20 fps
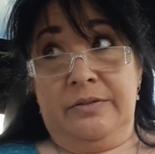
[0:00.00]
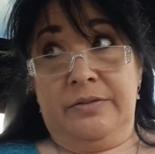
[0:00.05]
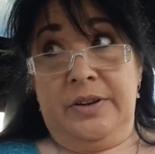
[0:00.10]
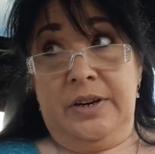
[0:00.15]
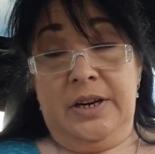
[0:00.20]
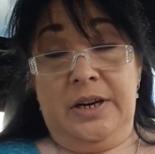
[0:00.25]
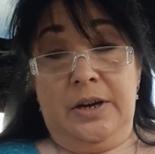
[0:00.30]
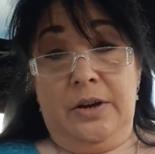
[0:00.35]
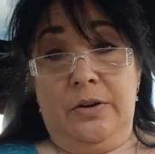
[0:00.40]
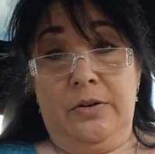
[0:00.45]

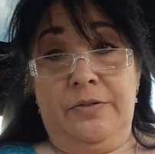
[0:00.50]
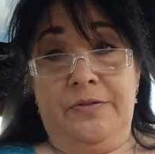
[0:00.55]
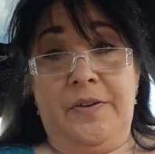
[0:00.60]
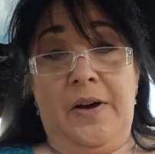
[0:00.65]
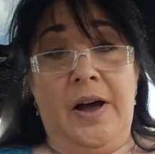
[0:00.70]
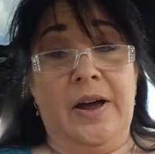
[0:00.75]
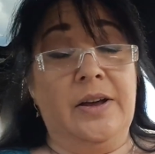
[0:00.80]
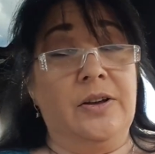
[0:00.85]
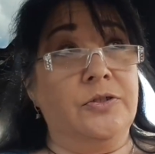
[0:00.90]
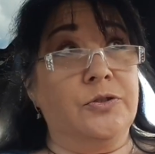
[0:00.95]
video
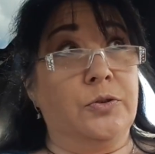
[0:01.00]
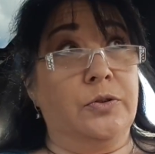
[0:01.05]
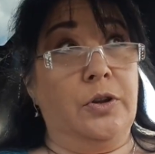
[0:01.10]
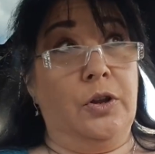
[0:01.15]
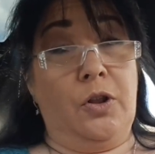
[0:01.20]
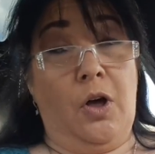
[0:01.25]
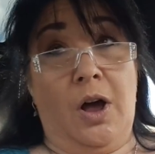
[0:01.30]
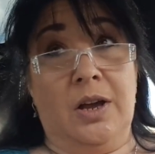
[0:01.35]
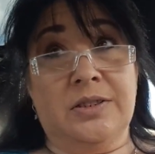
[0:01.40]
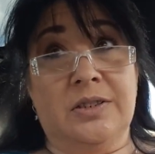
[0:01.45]
files or
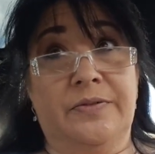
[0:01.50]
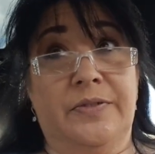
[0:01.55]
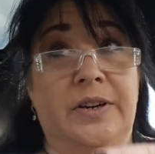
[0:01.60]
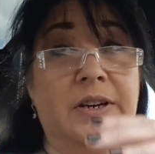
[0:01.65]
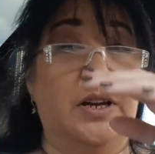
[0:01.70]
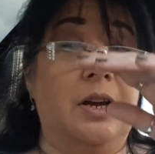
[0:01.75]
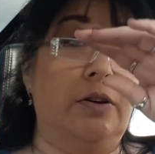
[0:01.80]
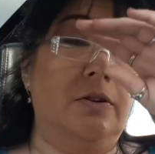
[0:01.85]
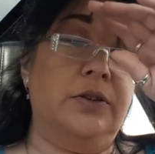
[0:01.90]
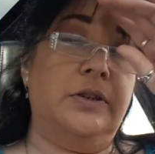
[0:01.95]
the lost
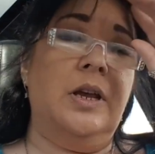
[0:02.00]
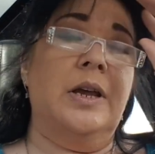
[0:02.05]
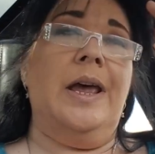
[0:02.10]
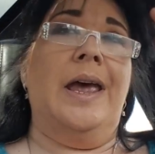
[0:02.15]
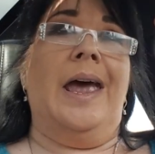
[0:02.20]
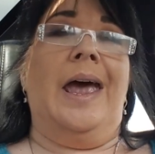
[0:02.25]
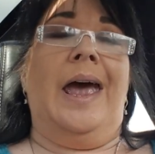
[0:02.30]
videos.